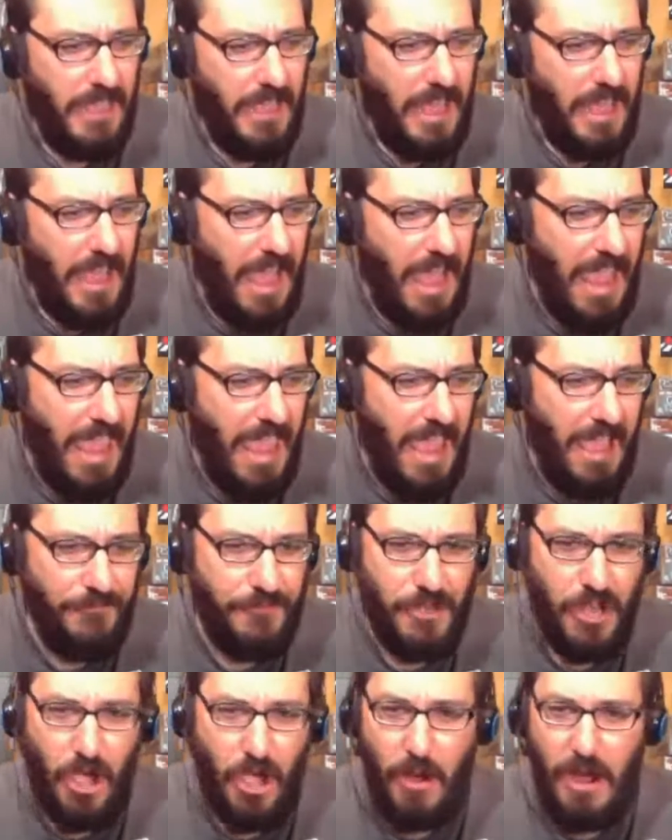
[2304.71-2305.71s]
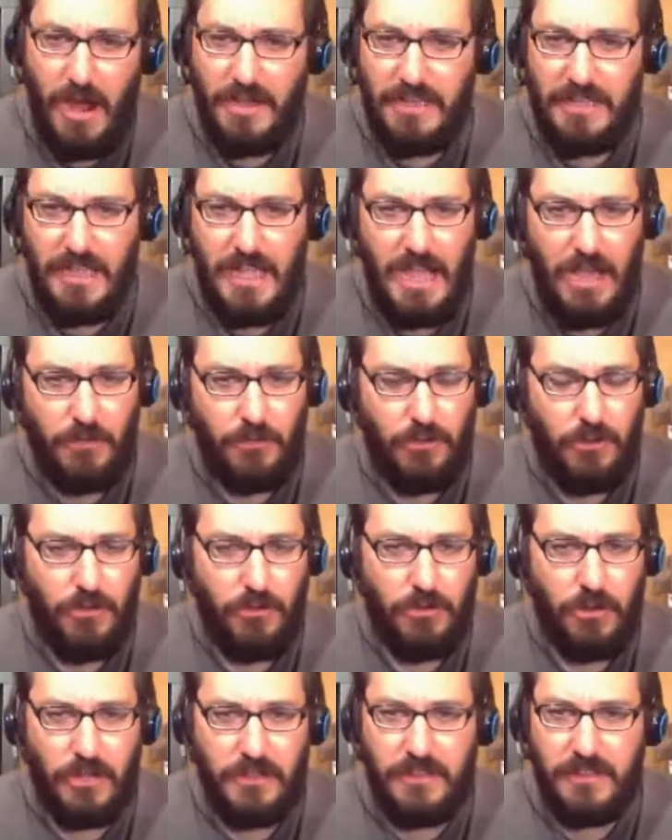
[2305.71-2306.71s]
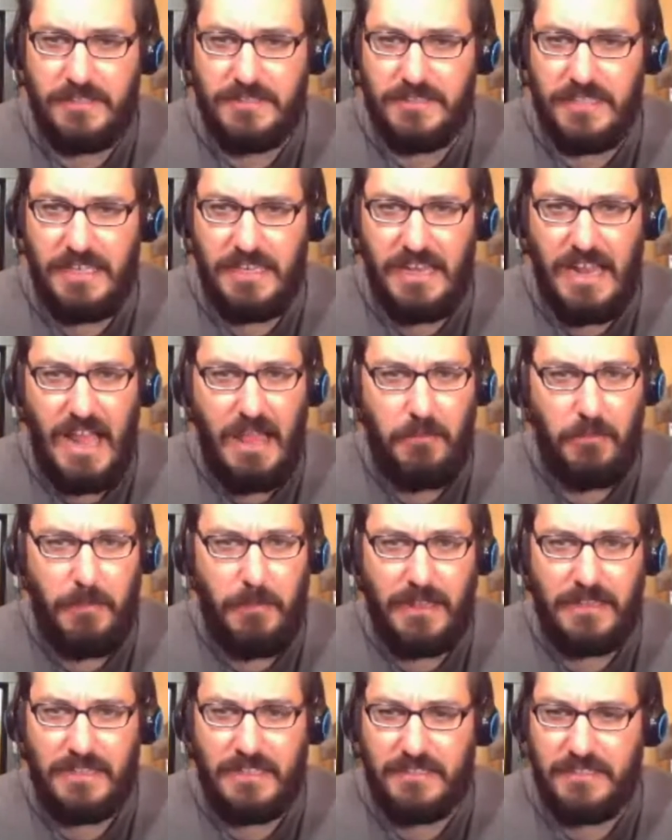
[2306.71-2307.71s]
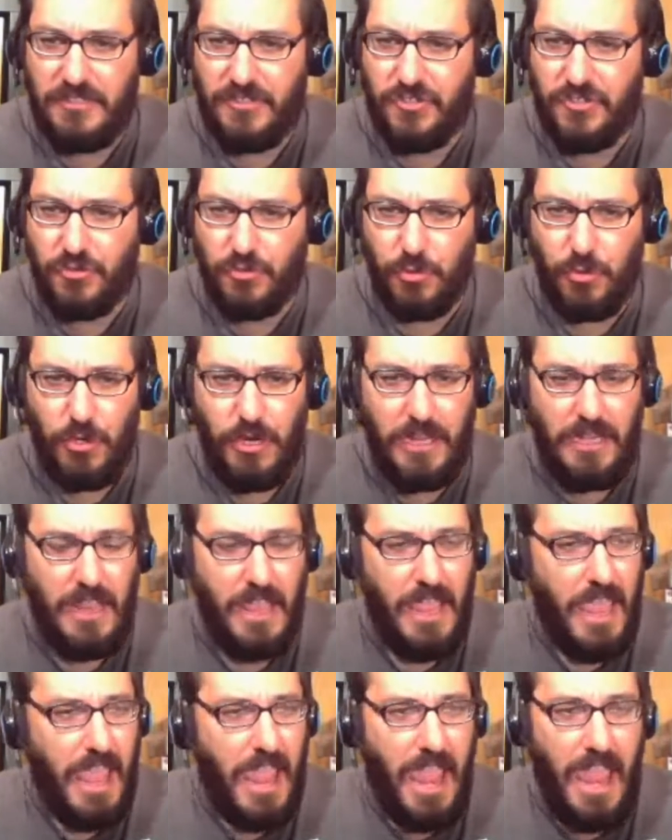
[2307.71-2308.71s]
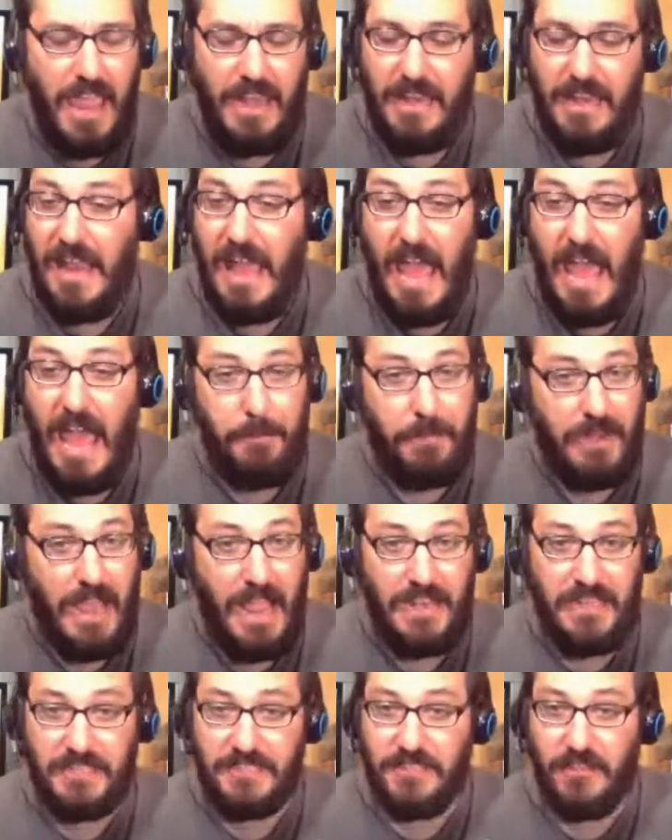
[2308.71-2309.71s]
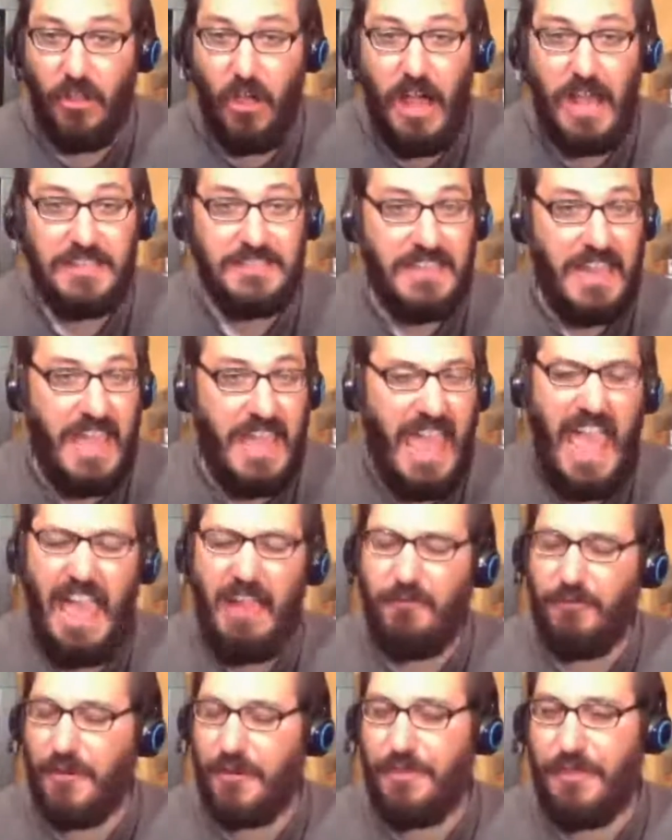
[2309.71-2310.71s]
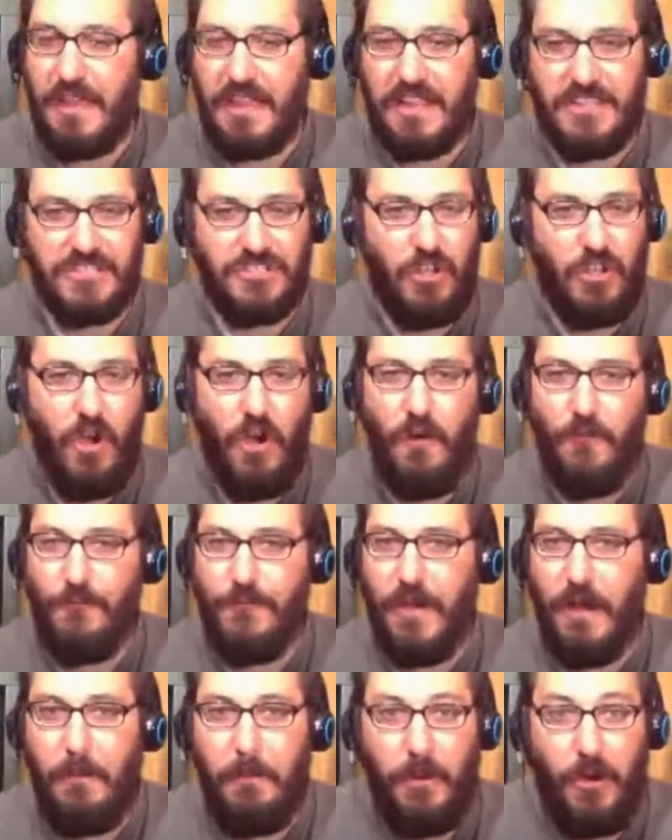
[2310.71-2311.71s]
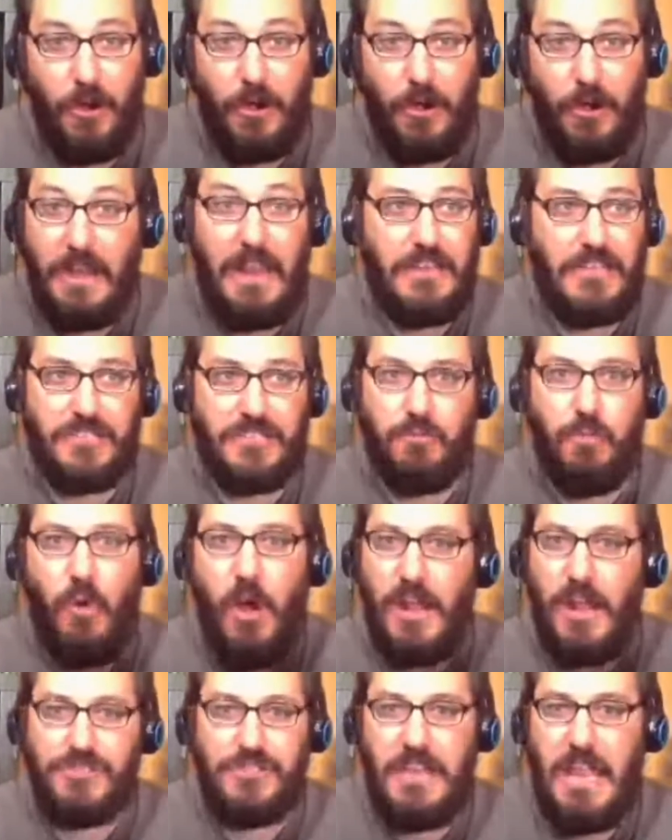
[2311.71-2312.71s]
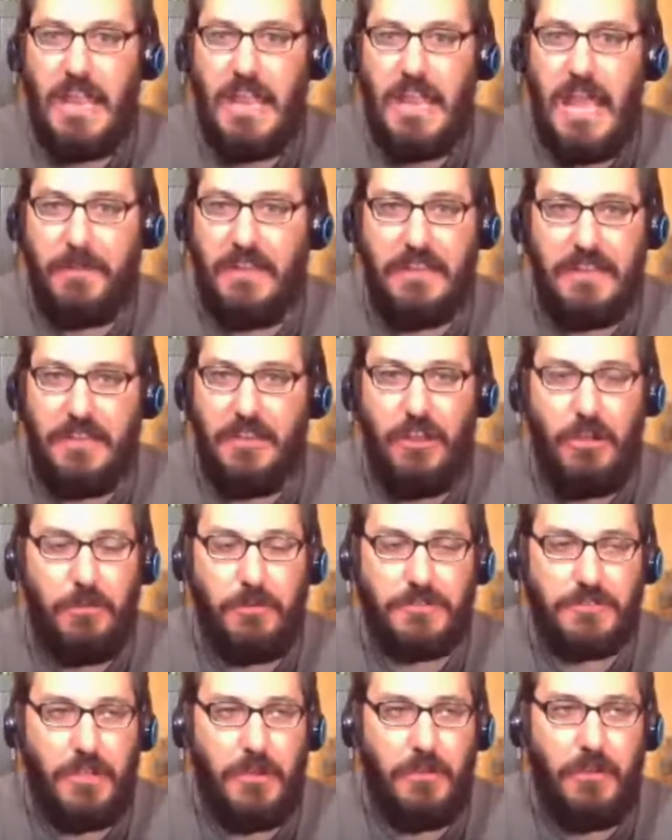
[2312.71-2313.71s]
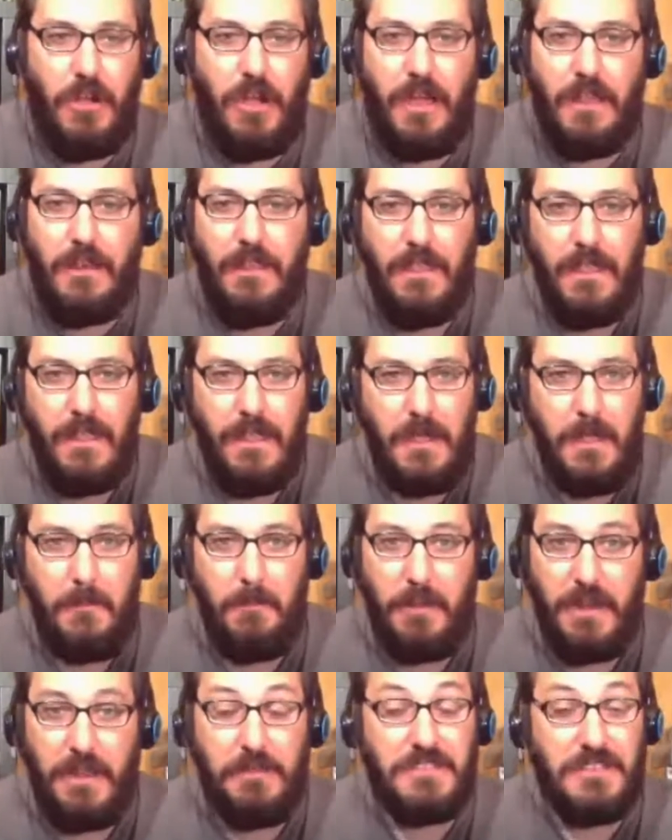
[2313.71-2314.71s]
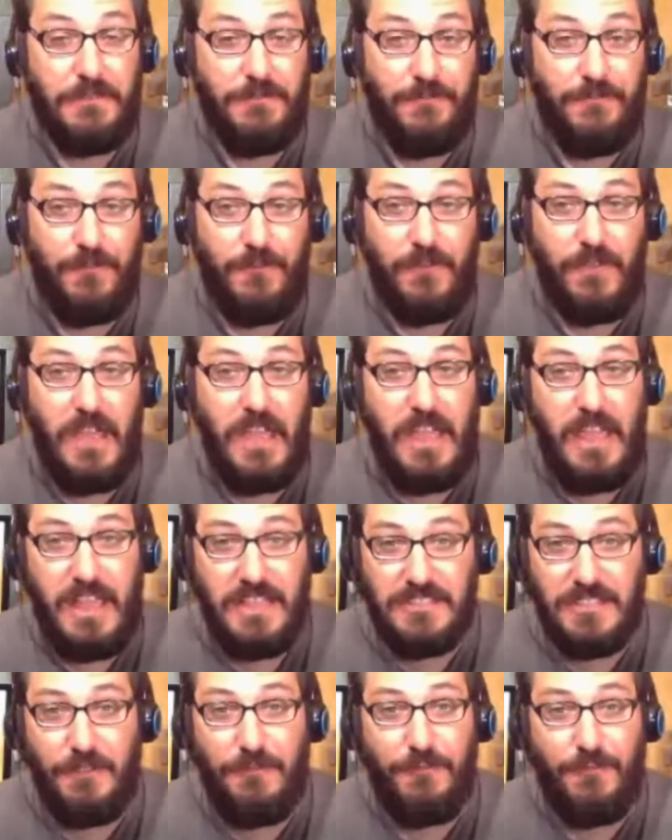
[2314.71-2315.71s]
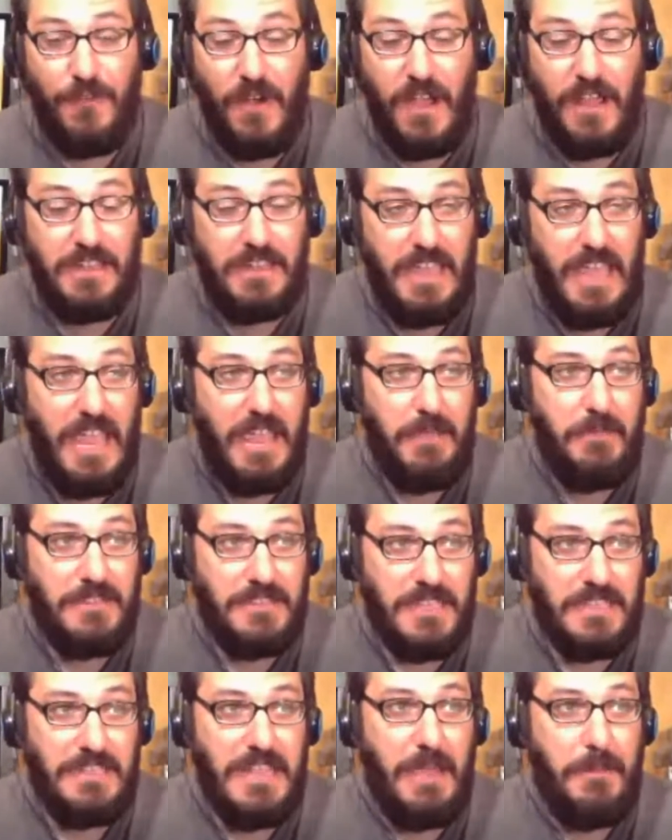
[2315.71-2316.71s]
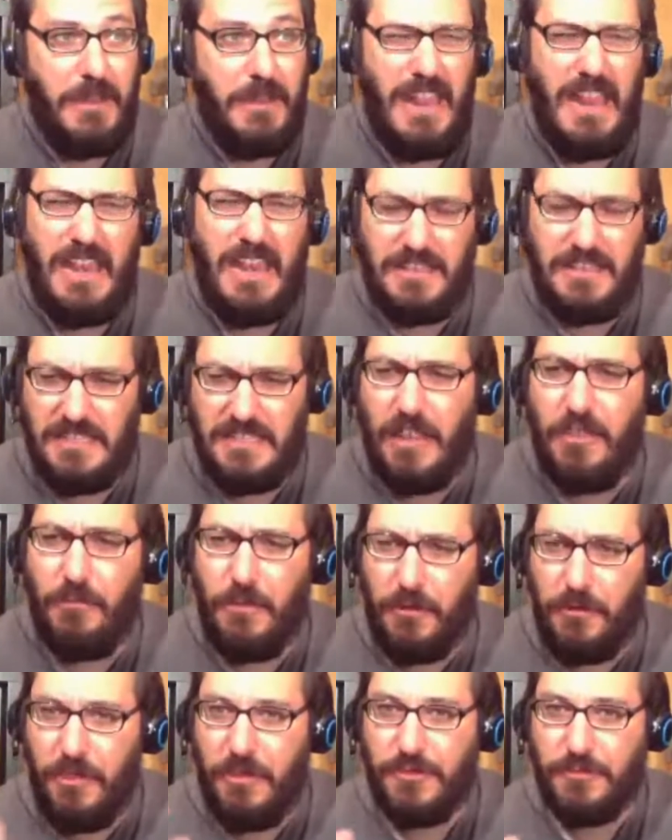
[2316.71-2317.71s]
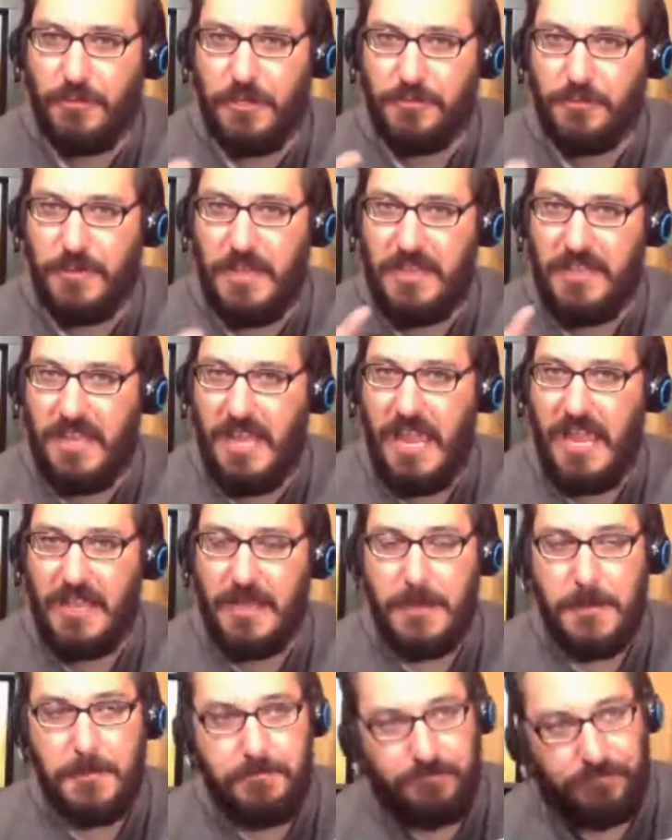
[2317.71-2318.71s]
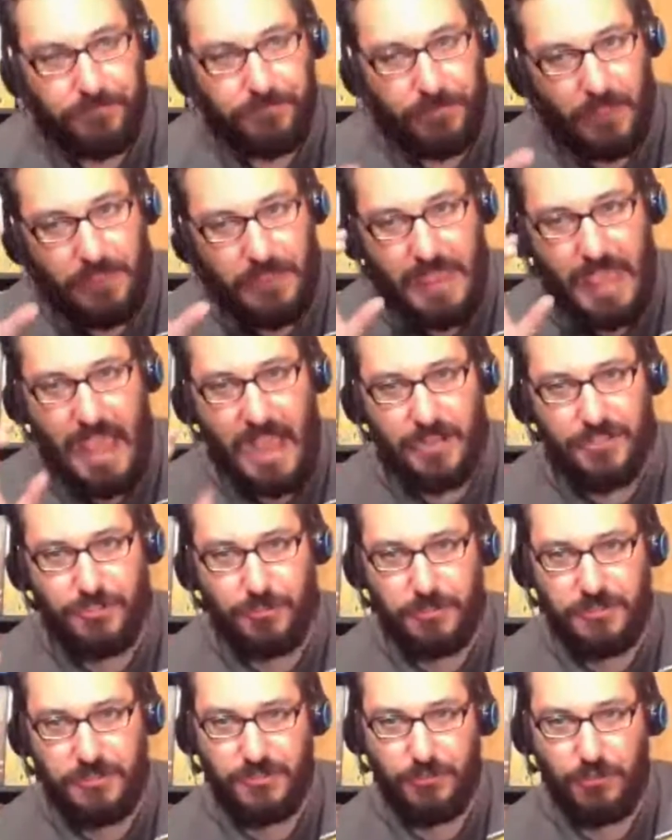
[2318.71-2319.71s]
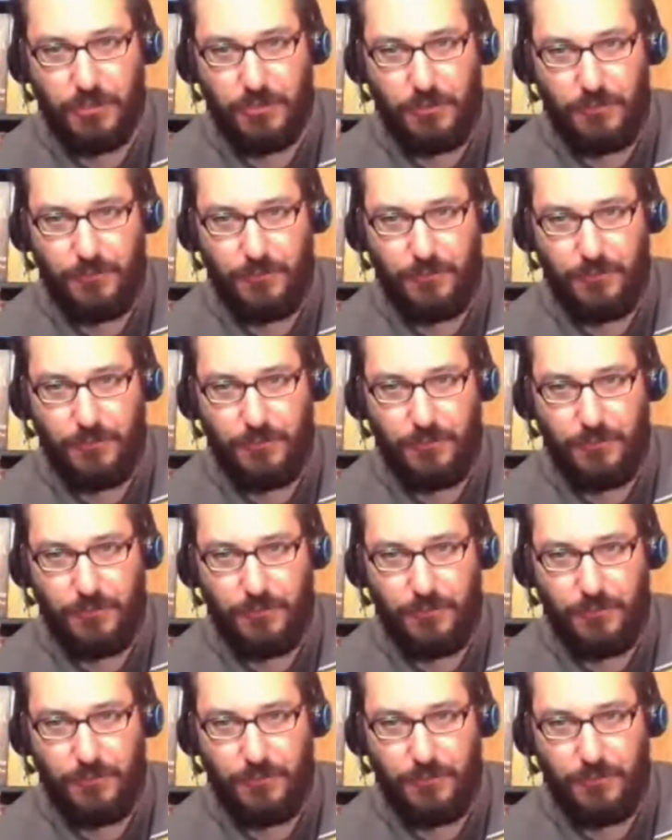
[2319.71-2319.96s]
I have no idea how to hold on to this lead, and I'm about to get destroyed. And it happened. I just lost everything. It just all fell apart, and I just watched it happen and didn't know what was going on. But it's a fun game. It's another one of those ones where they take the actual historical